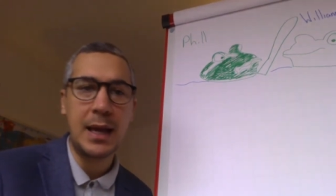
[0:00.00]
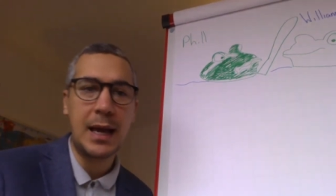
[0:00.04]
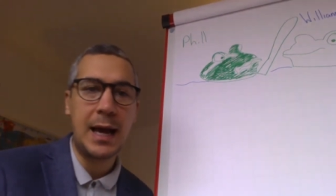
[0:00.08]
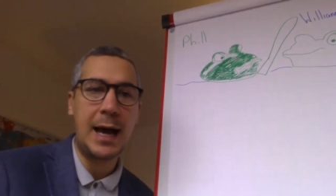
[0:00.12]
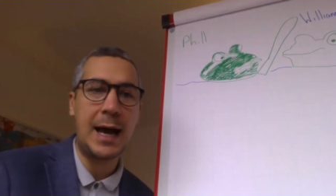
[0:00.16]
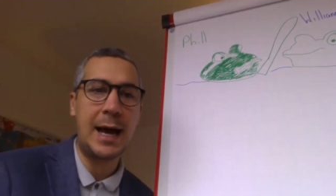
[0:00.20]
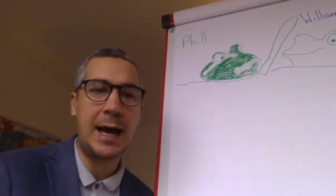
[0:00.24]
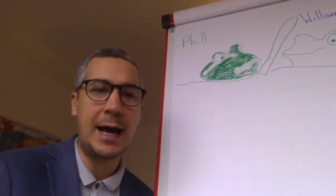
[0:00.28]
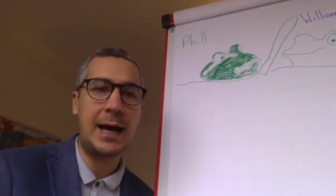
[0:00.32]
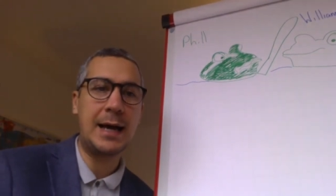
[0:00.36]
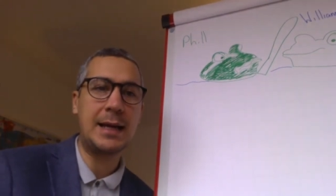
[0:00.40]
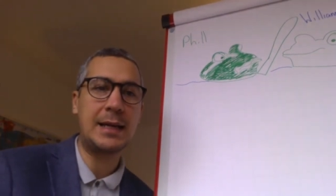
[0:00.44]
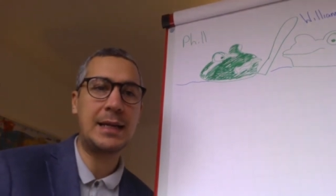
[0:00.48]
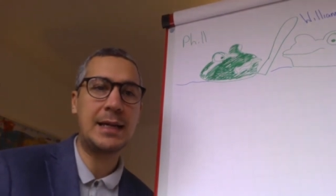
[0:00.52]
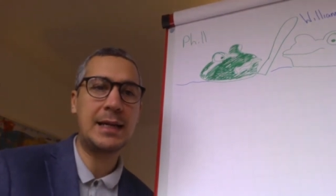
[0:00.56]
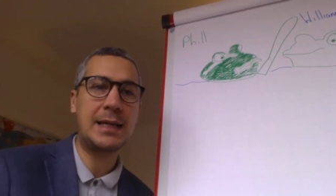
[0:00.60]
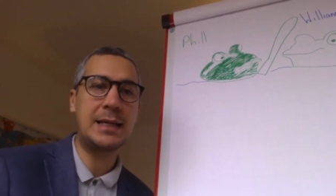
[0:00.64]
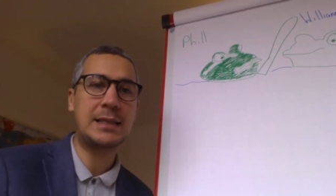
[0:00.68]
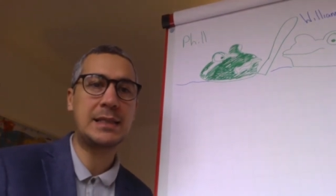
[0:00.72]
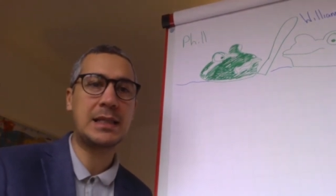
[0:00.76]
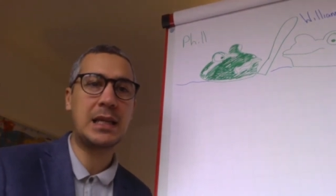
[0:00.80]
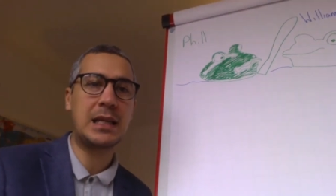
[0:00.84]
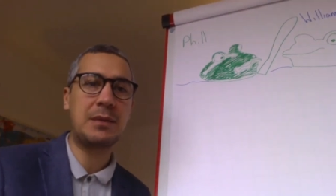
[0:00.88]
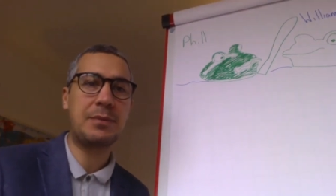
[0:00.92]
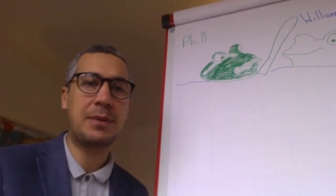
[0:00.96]
and he's
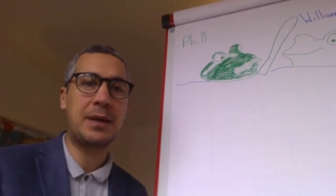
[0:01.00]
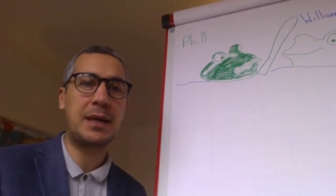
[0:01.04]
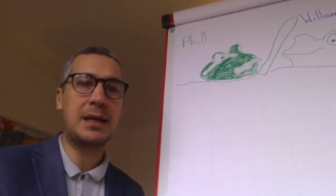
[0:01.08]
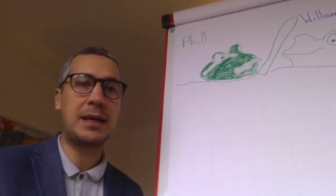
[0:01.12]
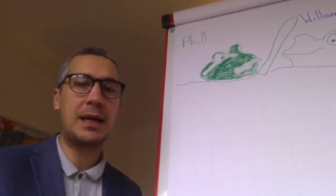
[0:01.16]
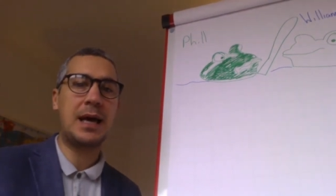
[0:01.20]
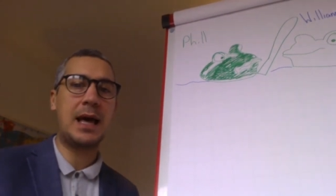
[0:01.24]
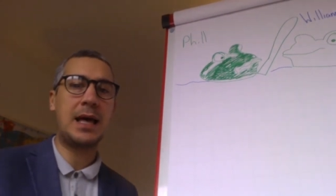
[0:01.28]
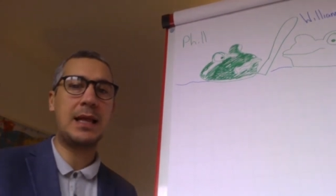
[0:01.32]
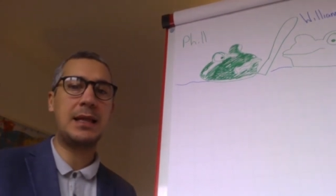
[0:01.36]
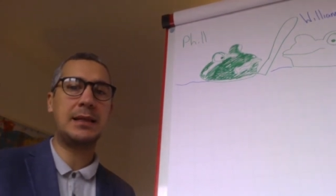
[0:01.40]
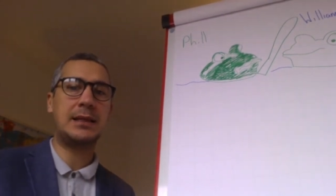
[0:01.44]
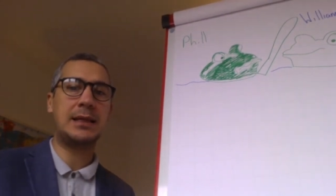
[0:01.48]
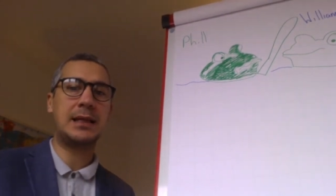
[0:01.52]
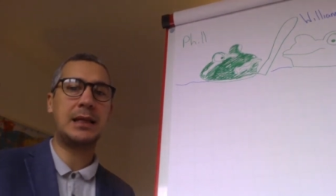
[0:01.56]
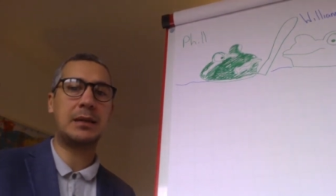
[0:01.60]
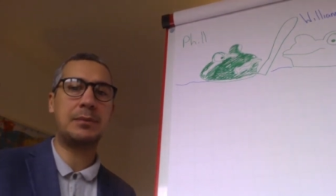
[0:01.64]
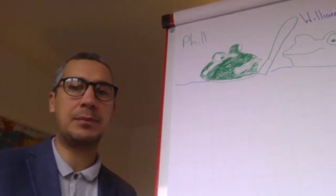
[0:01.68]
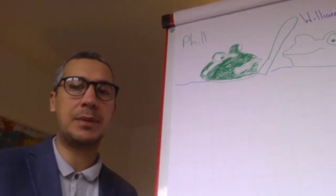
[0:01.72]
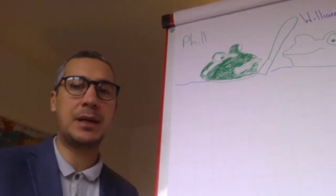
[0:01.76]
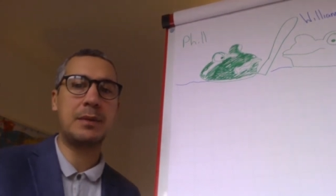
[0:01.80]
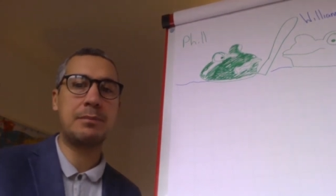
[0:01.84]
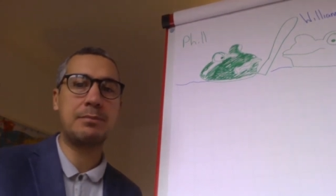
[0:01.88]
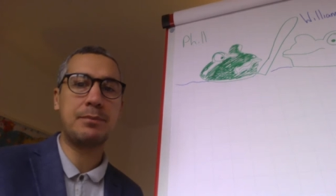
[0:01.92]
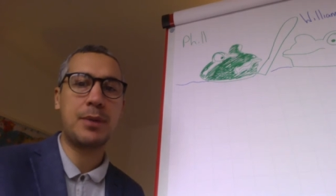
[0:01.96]
going to be a little
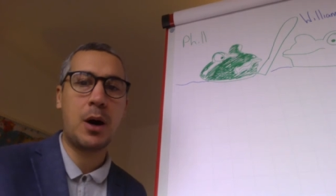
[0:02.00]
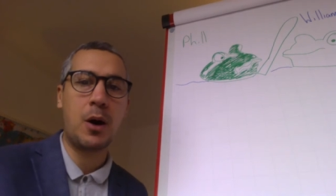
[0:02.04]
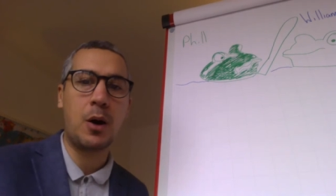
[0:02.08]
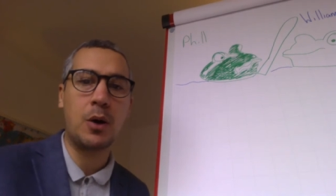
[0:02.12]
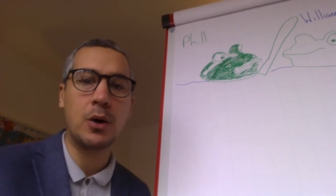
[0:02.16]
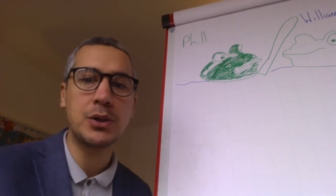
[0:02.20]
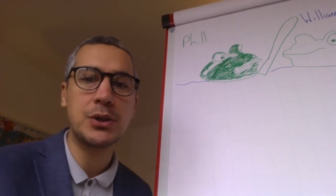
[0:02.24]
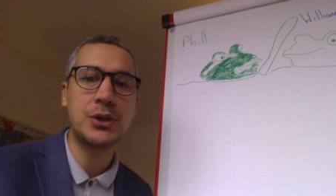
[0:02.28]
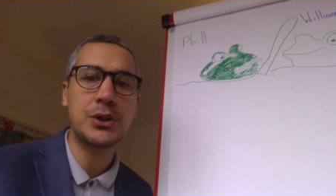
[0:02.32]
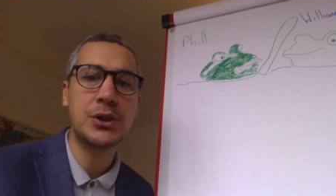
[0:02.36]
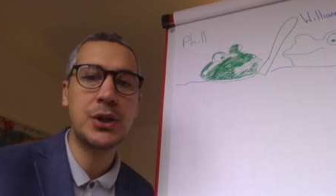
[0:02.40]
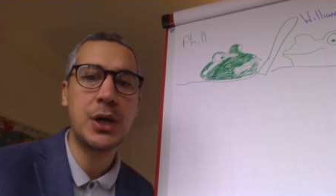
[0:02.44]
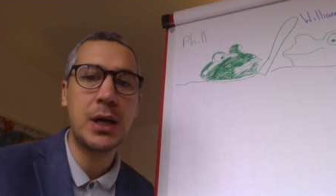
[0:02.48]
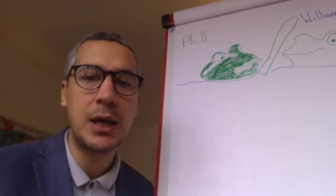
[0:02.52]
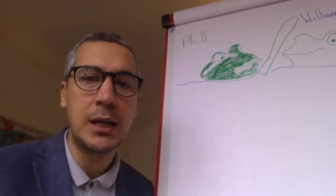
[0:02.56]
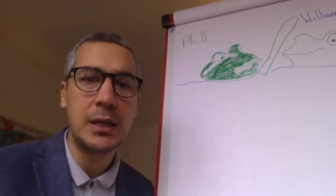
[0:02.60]
bit posh.